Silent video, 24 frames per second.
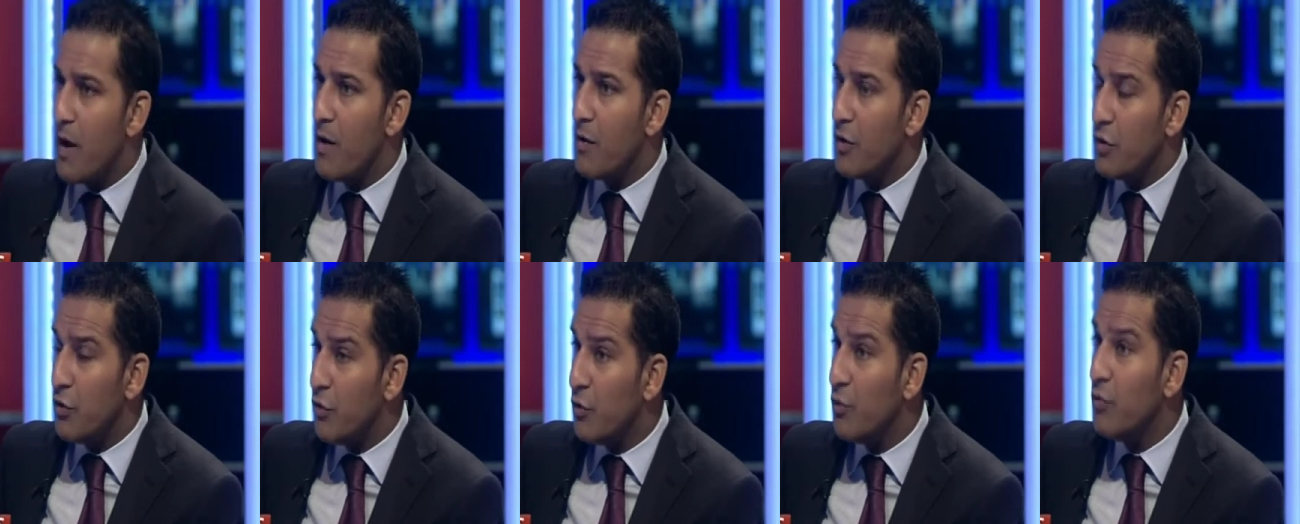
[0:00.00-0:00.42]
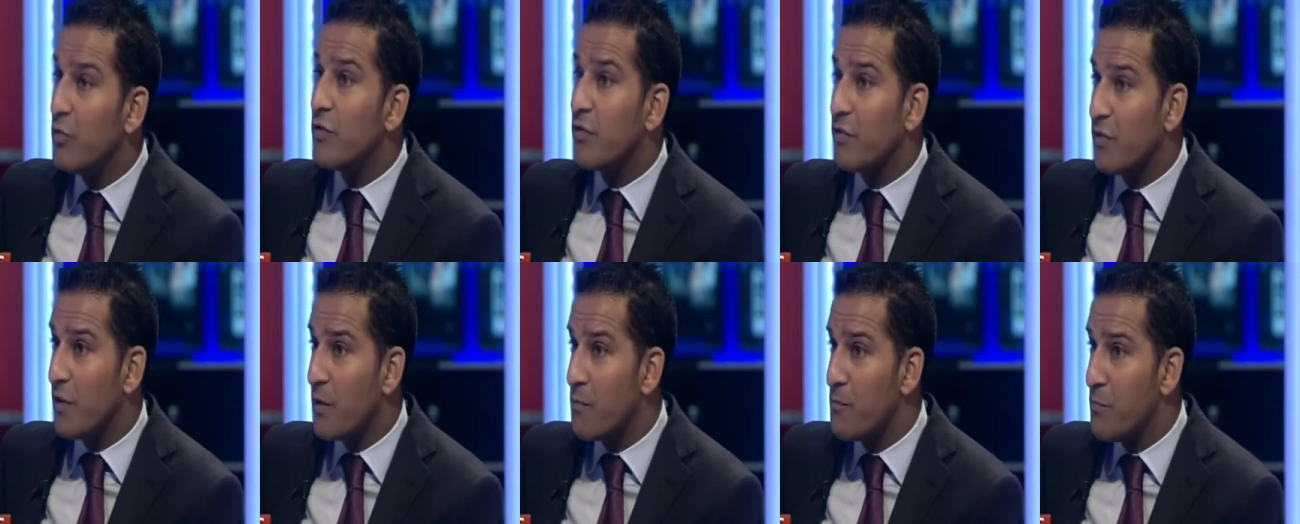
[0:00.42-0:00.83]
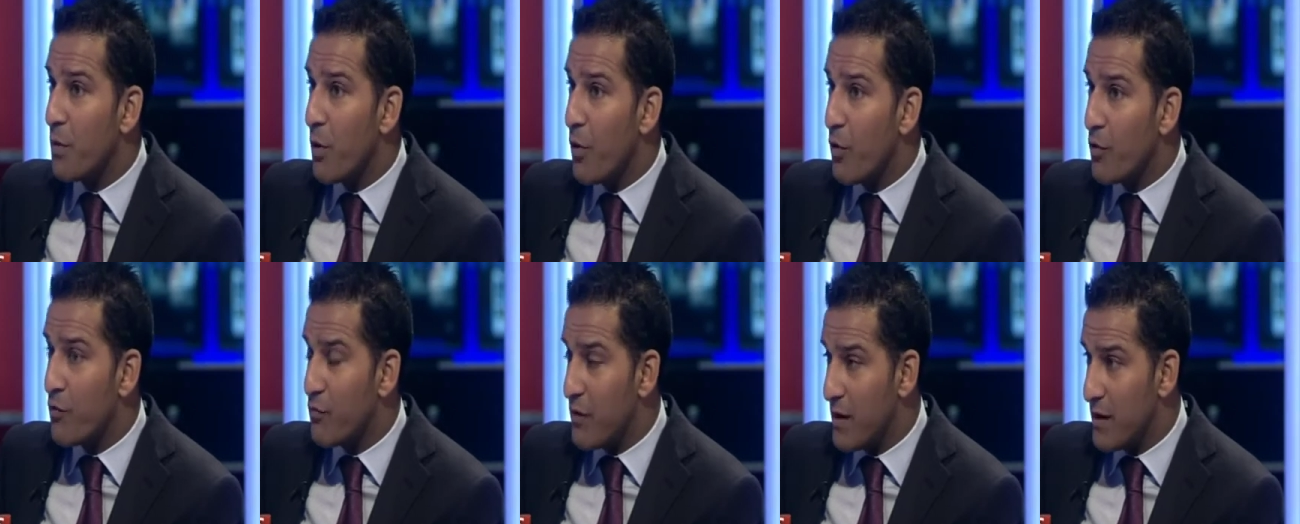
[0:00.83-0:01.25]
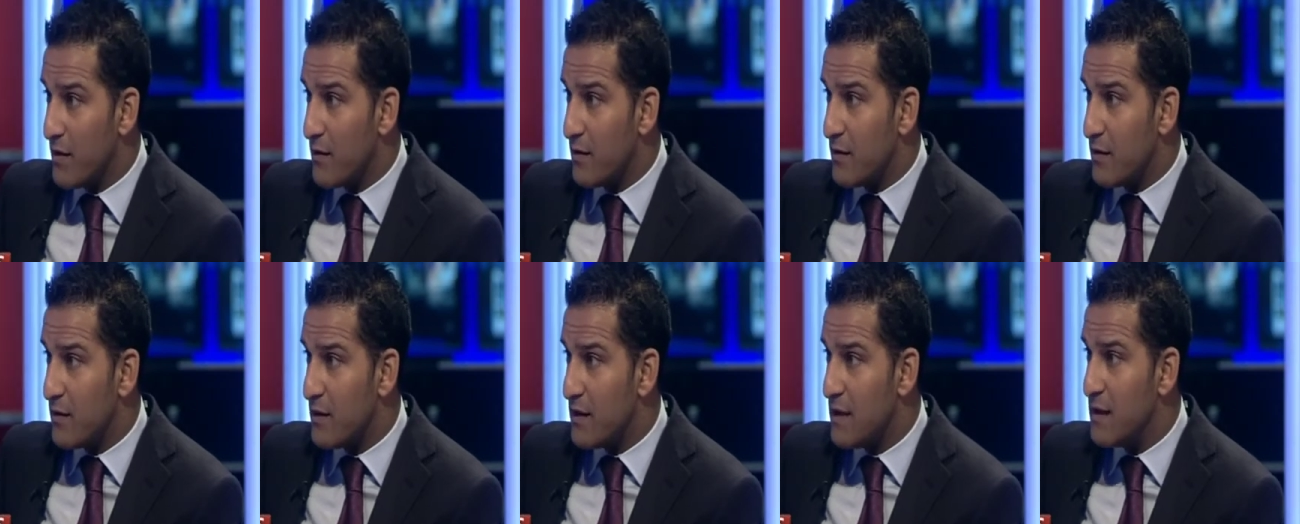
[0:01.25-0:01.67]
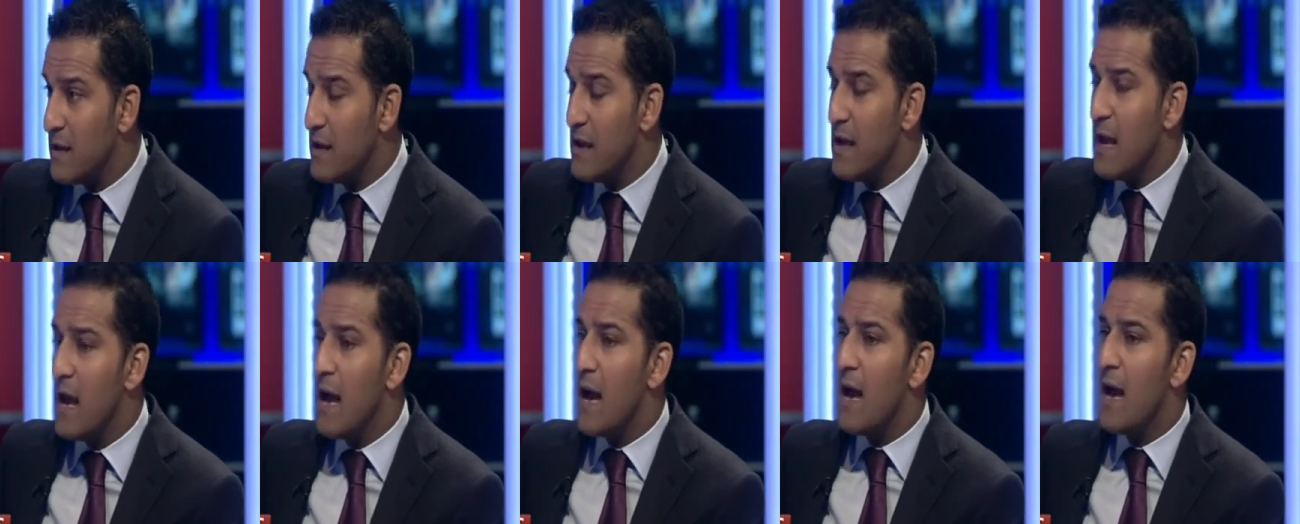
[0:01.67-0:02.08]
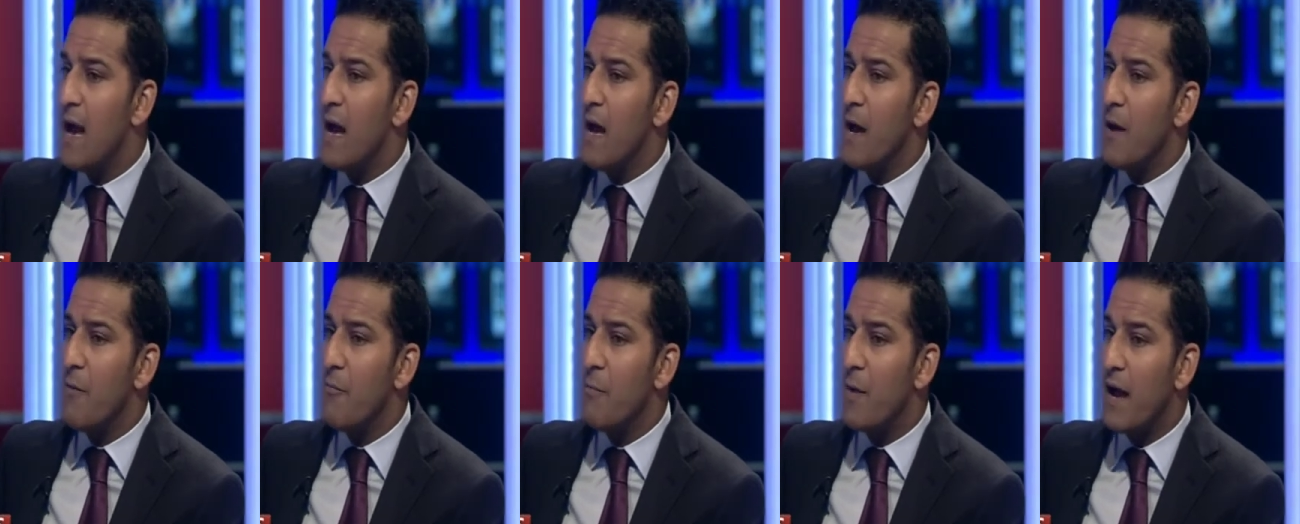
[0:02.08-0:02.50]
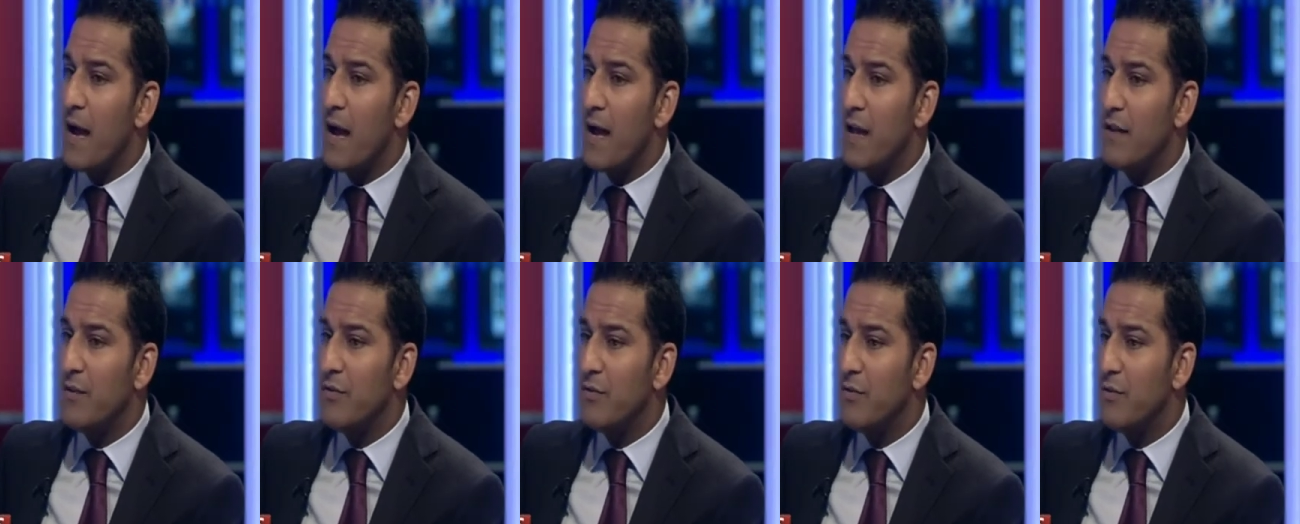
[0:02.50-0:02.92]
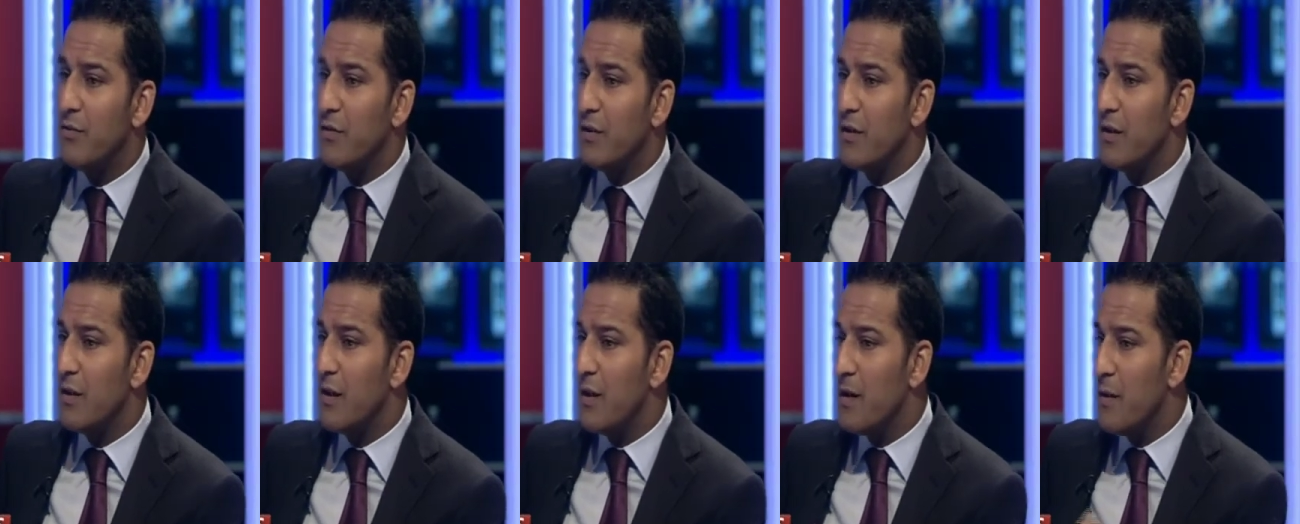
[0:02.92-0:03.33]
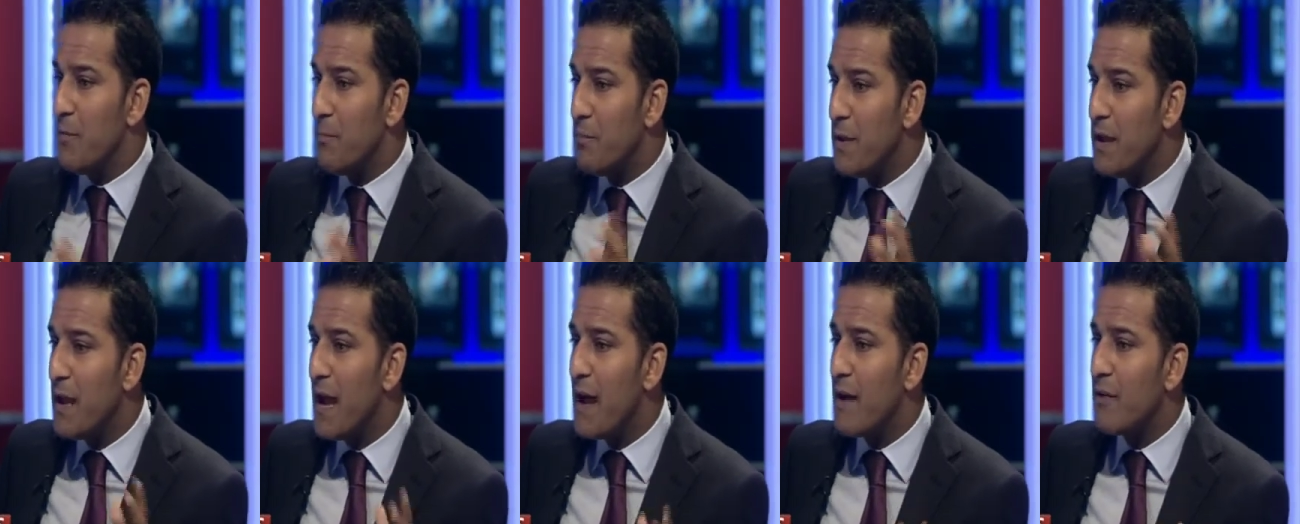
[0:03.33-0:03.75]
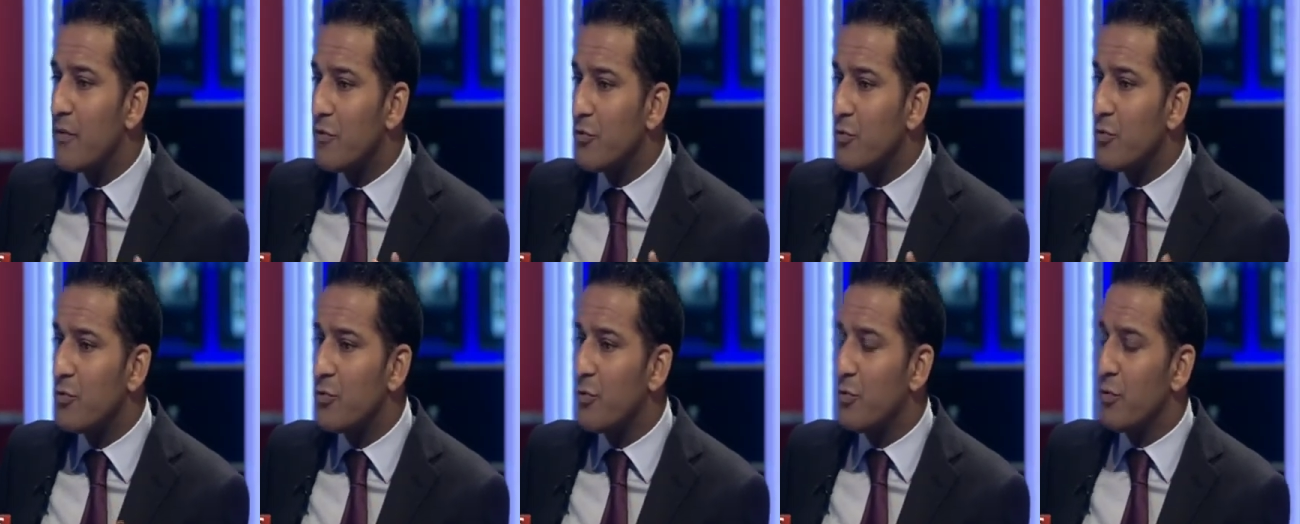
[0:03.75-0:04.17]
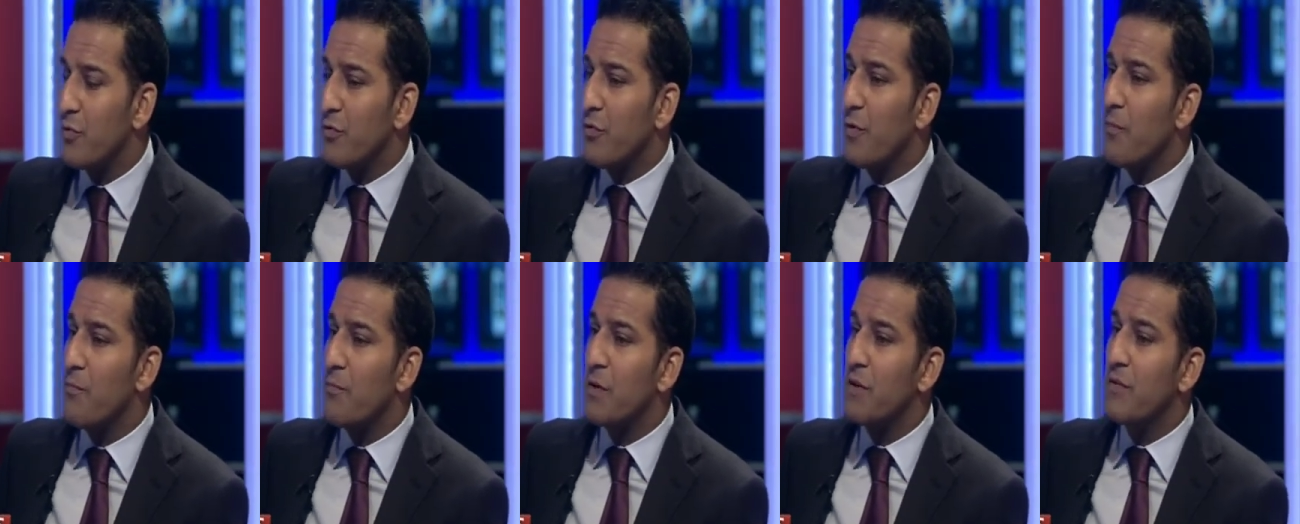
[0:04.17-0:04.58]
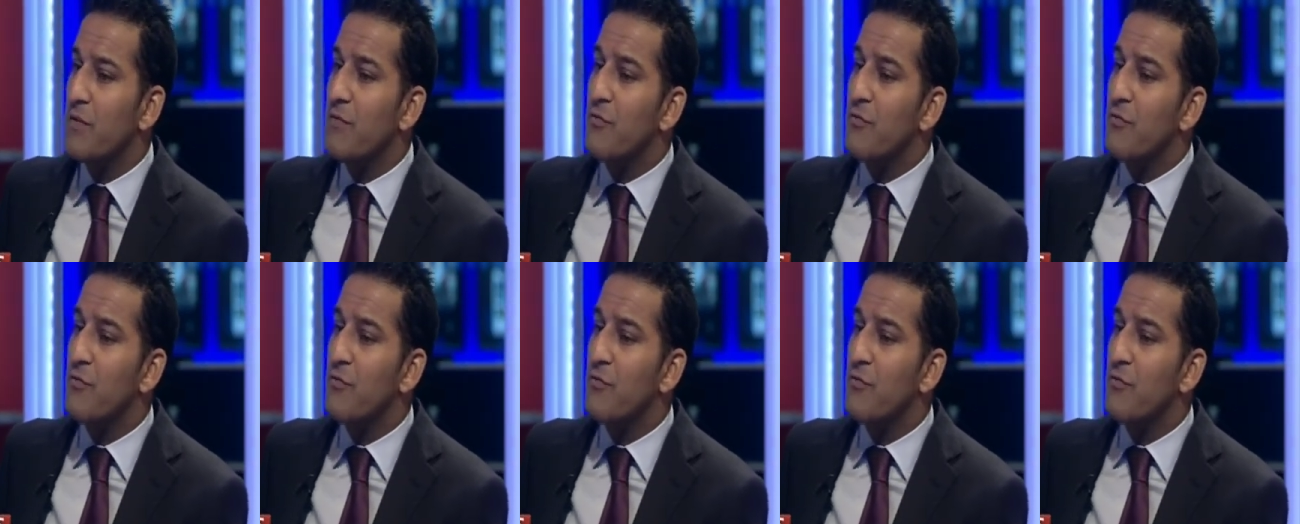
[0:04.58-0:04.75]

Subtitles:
use a sunblock regularly, and be outdoors, but